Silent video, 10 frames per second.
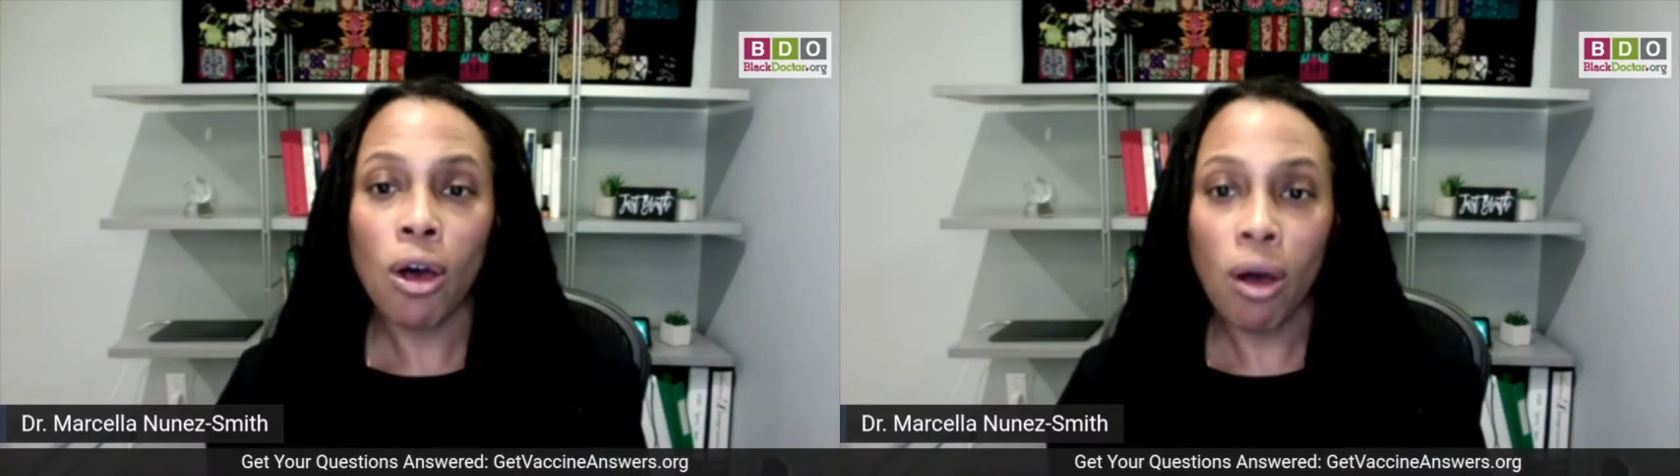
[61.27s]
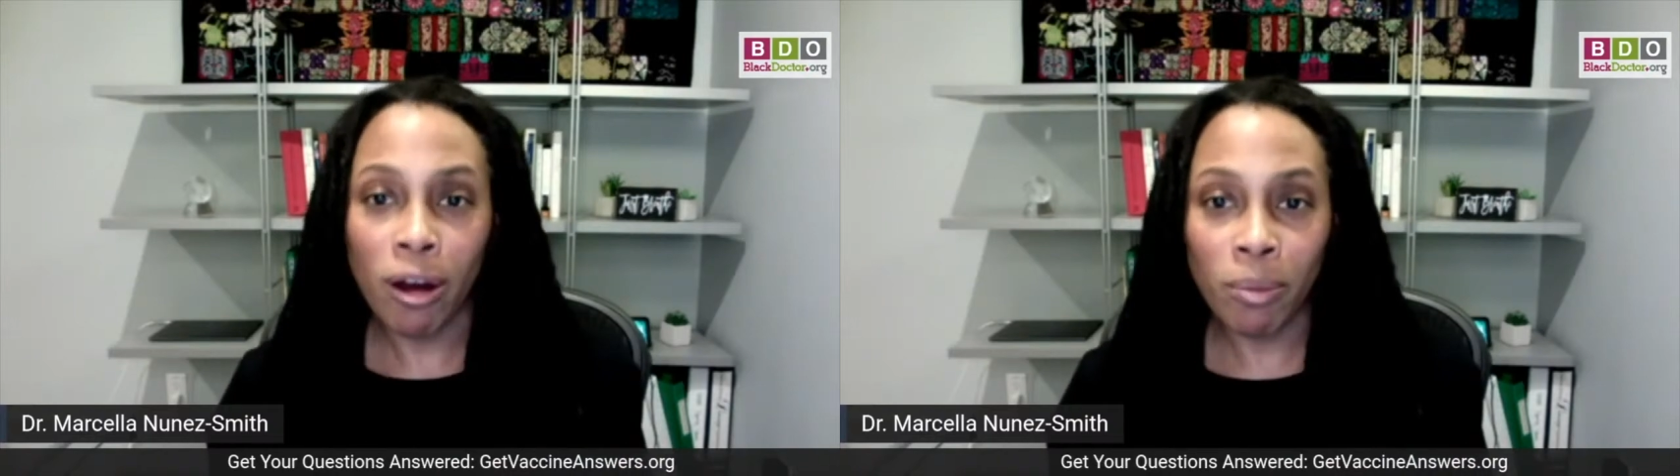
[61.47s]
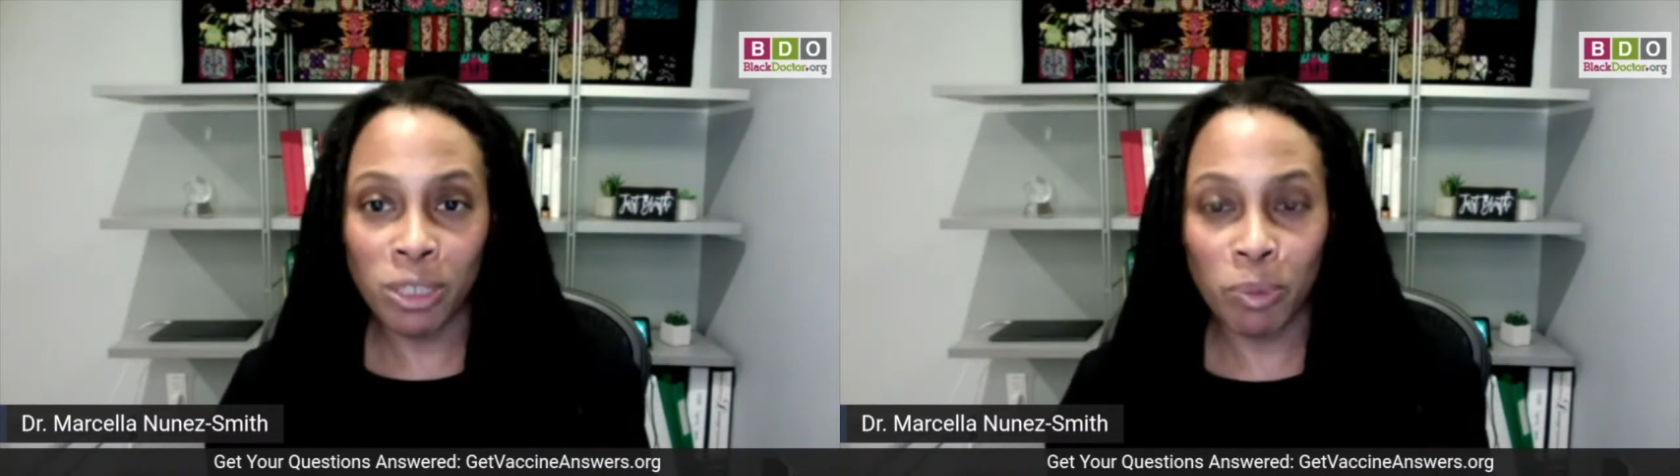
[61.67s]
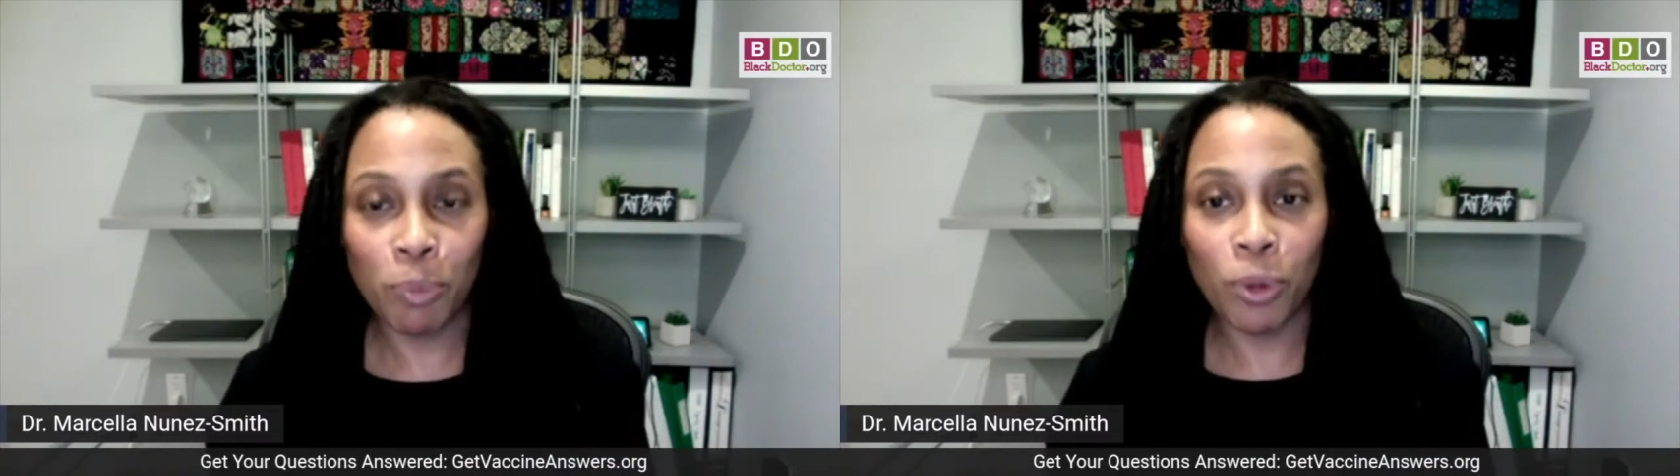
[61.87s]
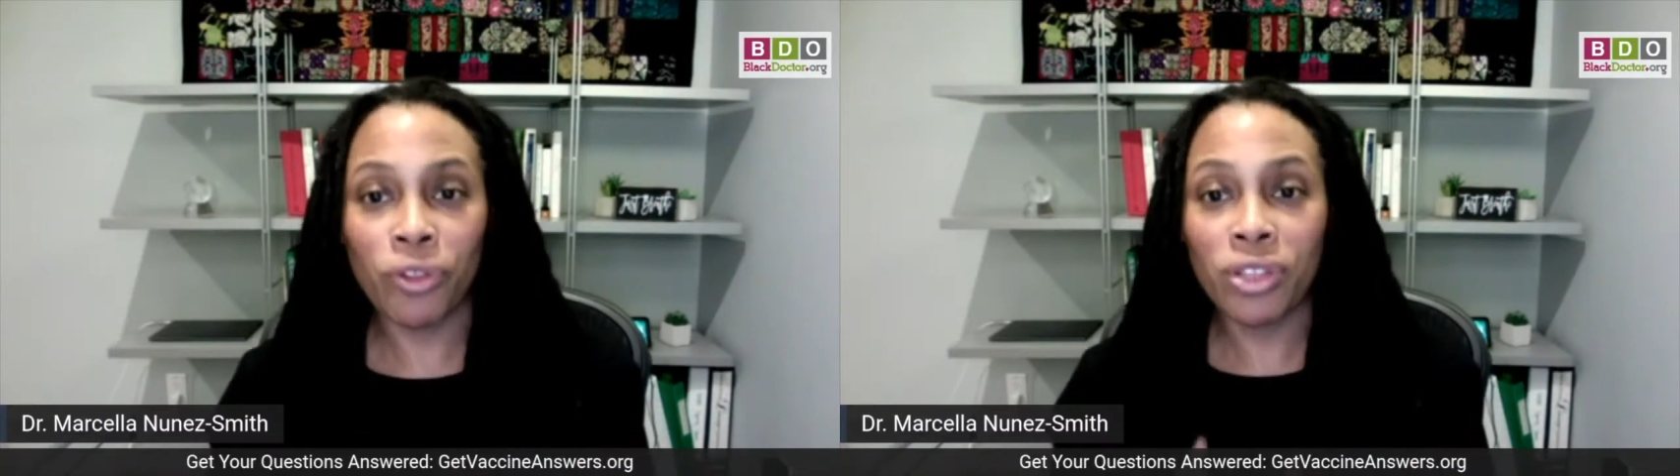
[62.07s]
harm to
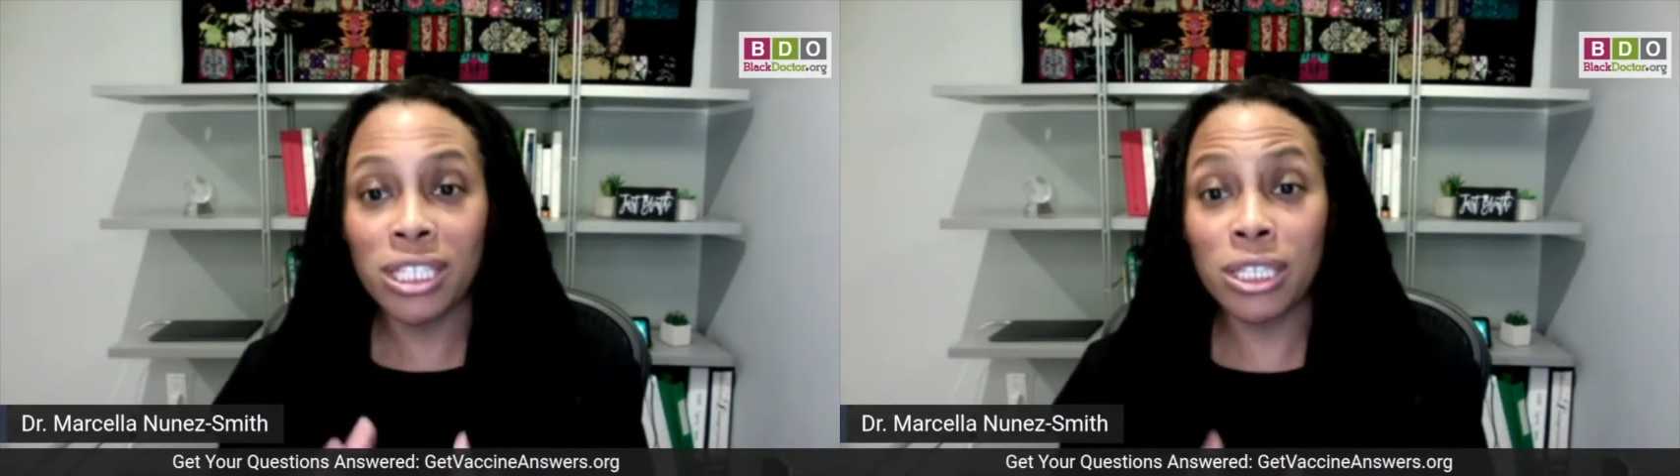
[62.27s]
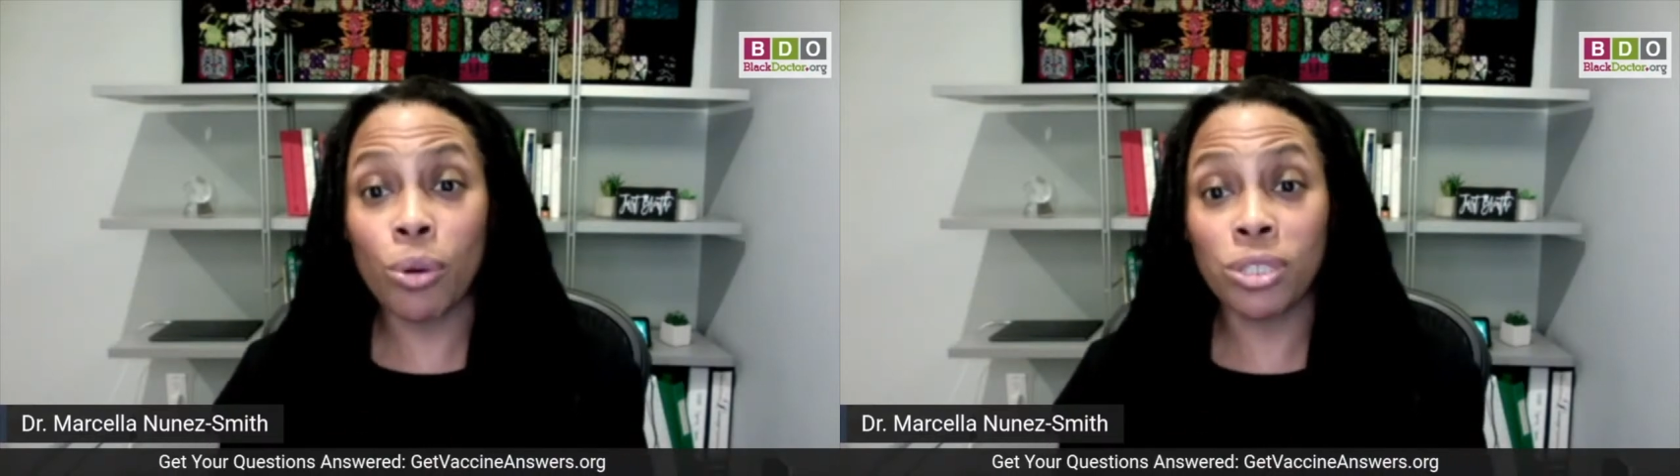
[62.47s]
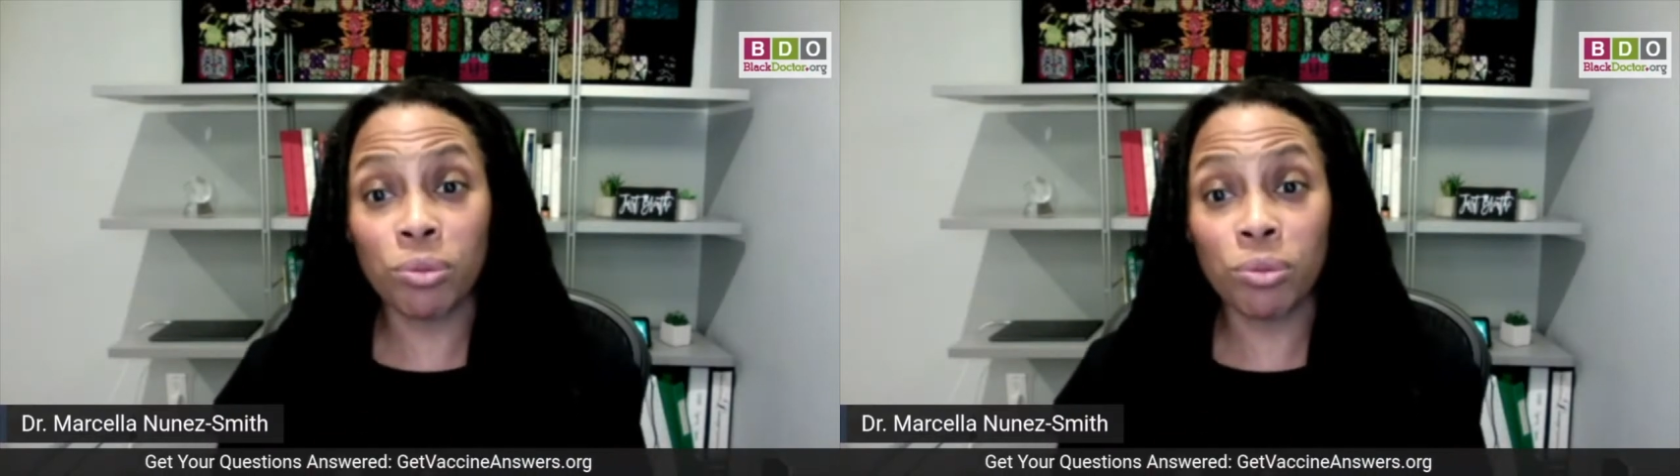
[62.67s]
people. This goes